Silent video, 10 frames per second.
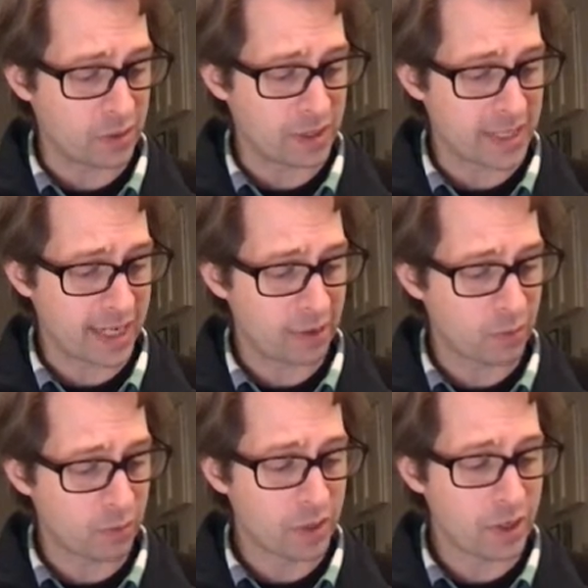is I can
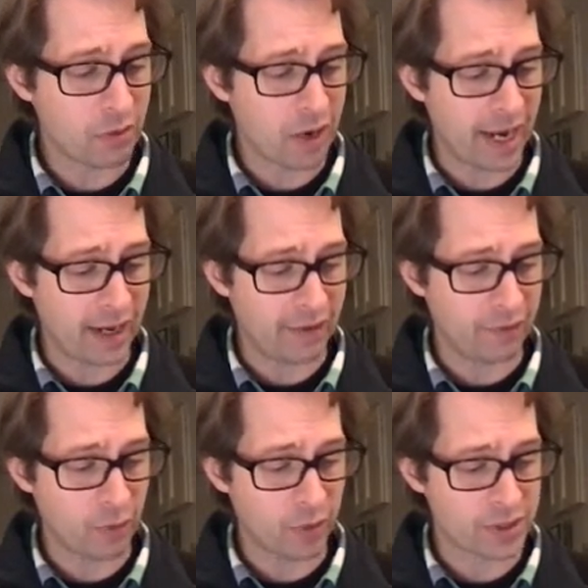rewrite
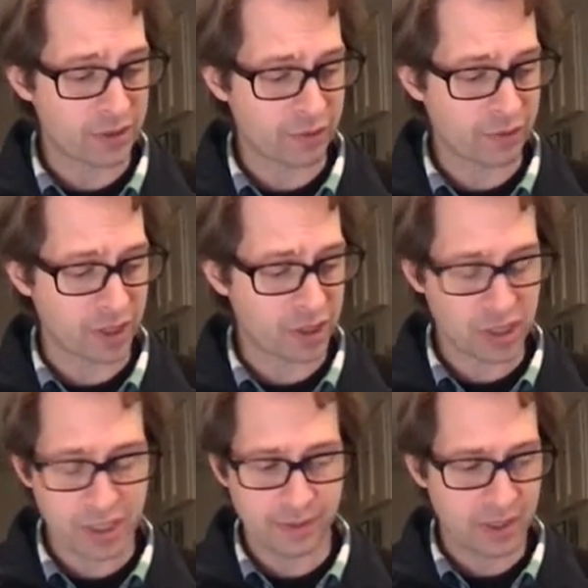force of
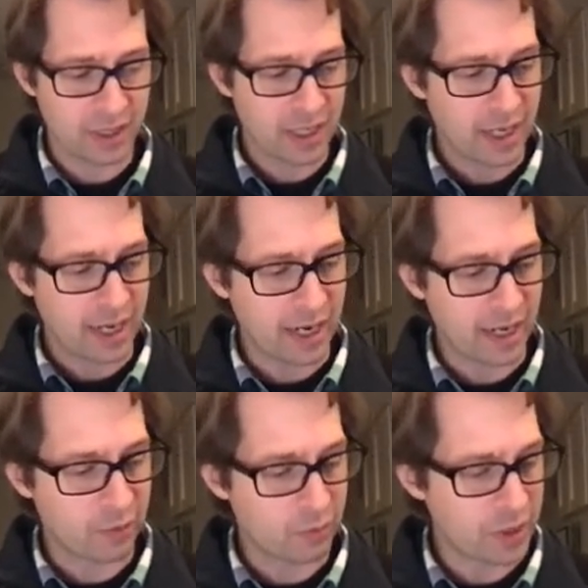friction, and I
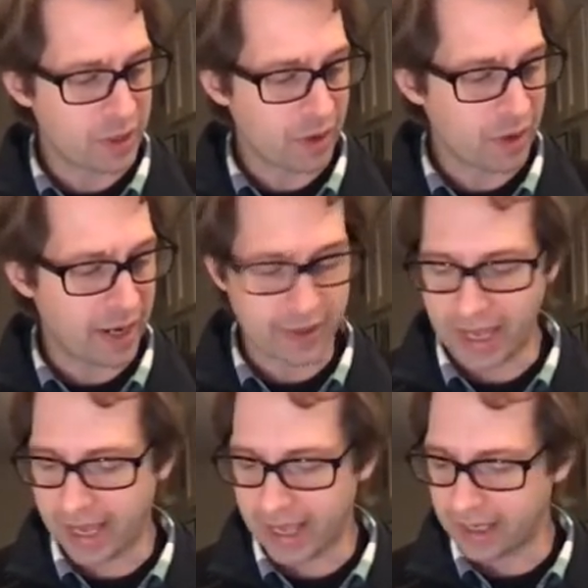can rewrite
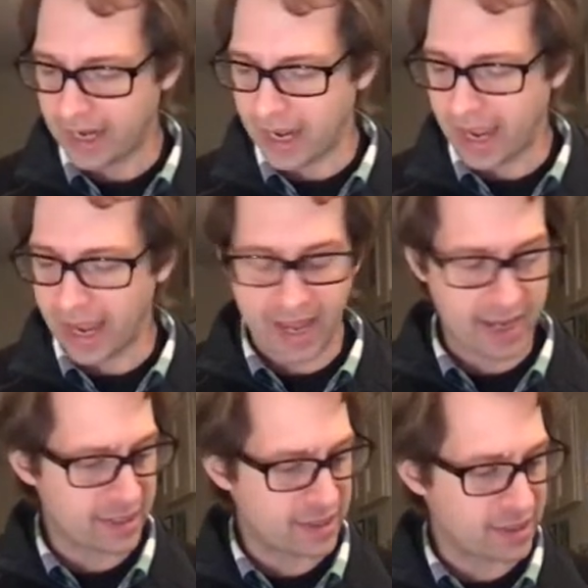that
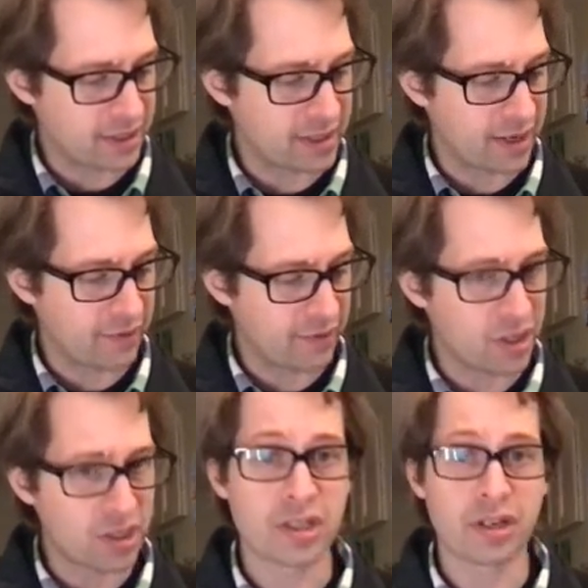as the
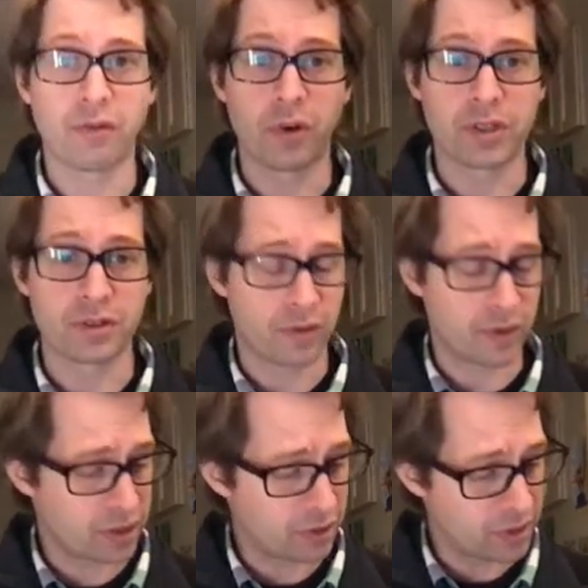definition of force of
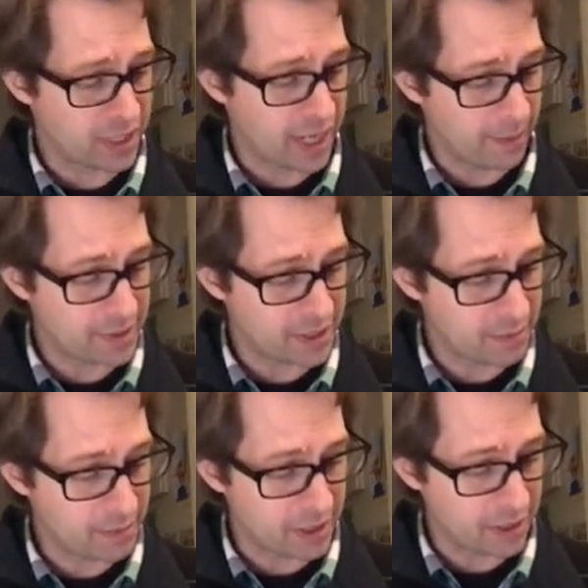friction, which happens
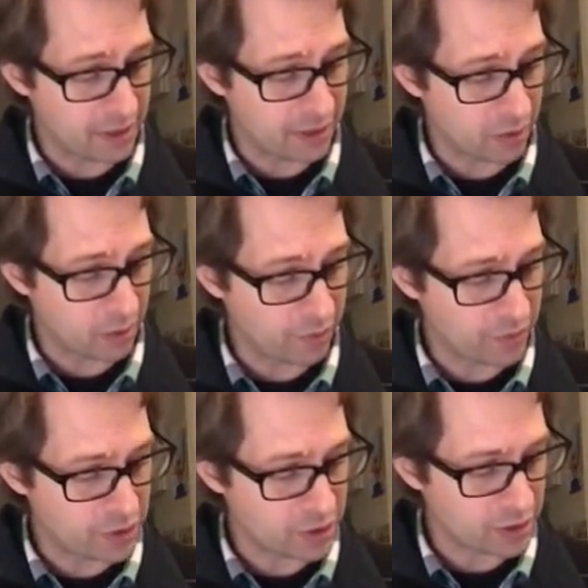to be the
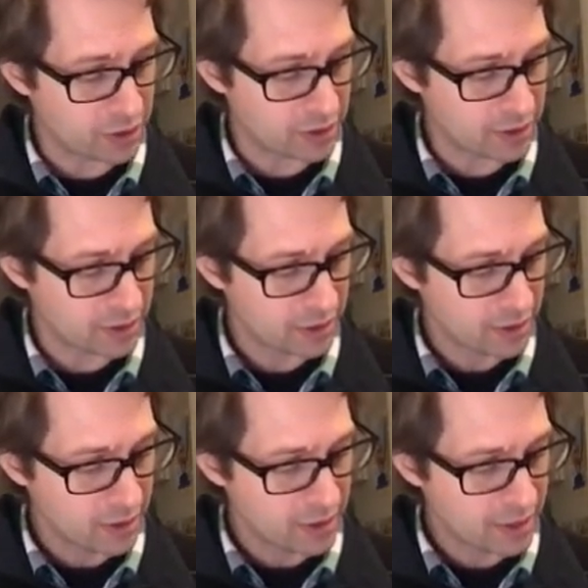coefficient
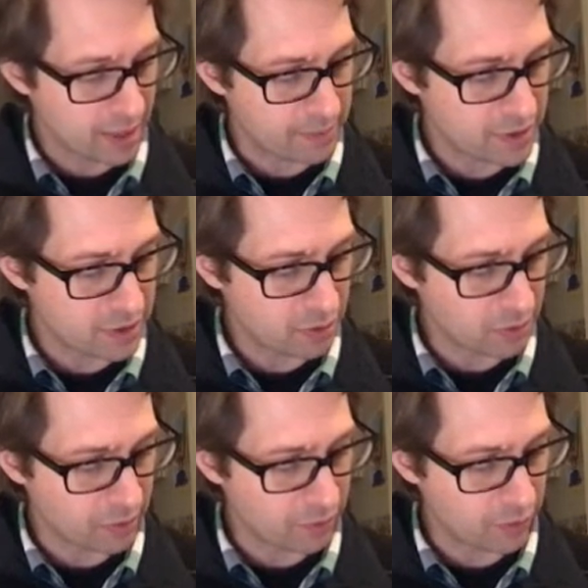times the
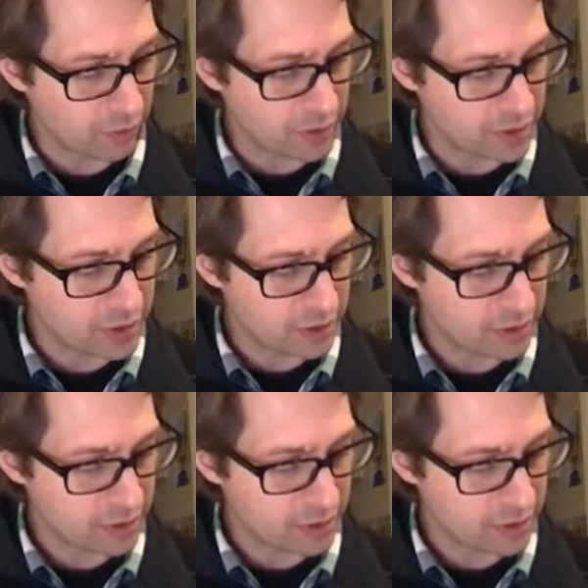normal force.